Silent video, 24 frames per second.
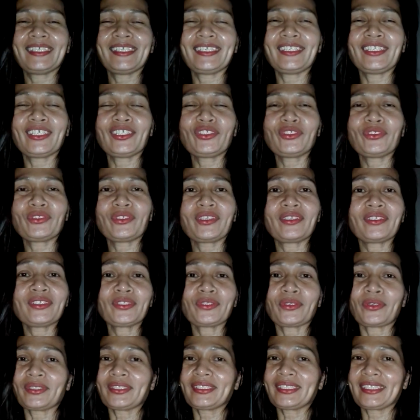natural
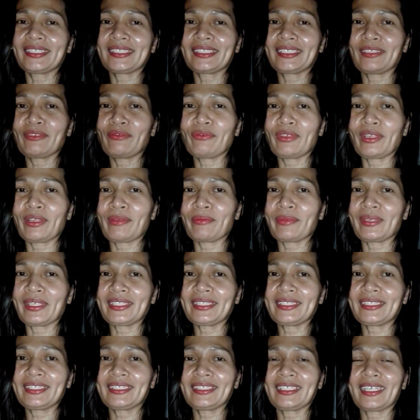resources in
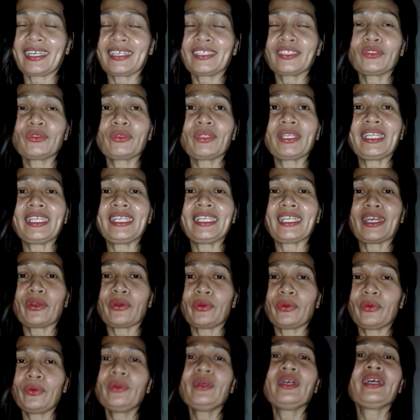Philippines. Actually,
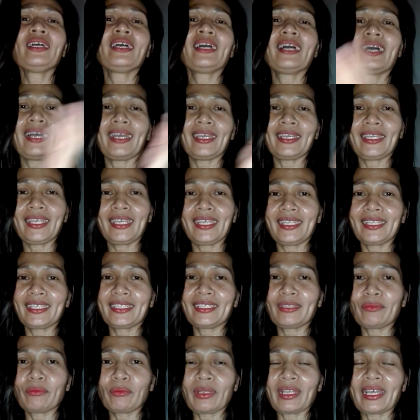now I cannot
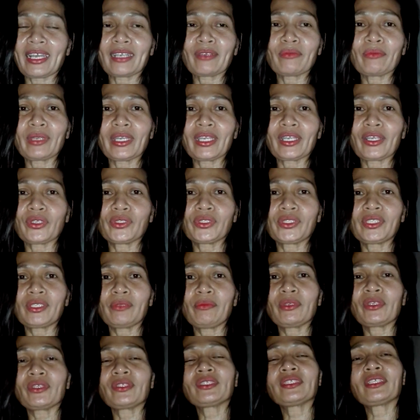vlog my country
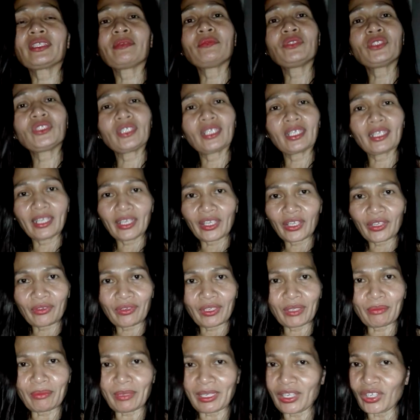because I'm still here
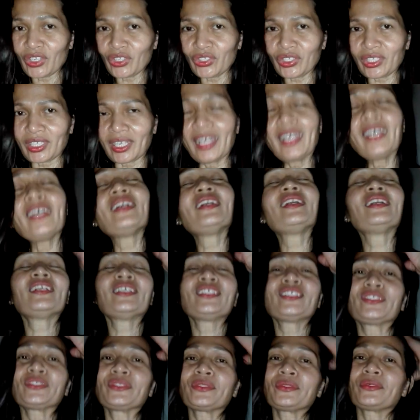in Malaysia.
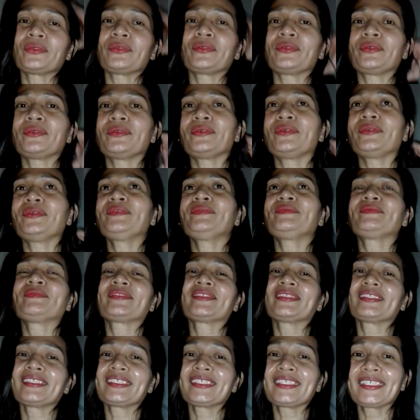So
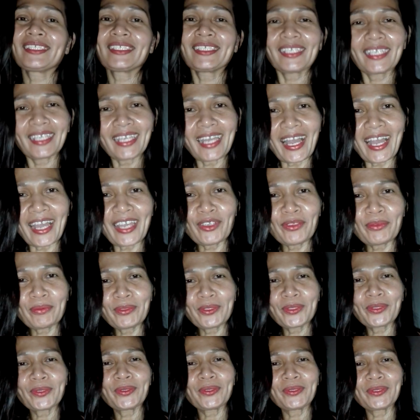I hope
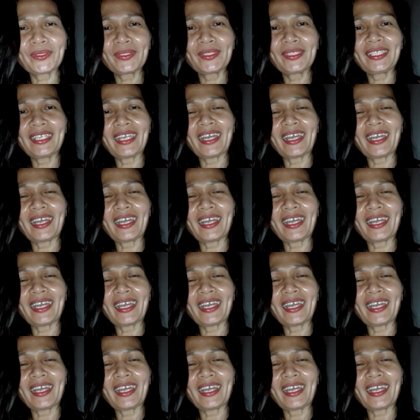so.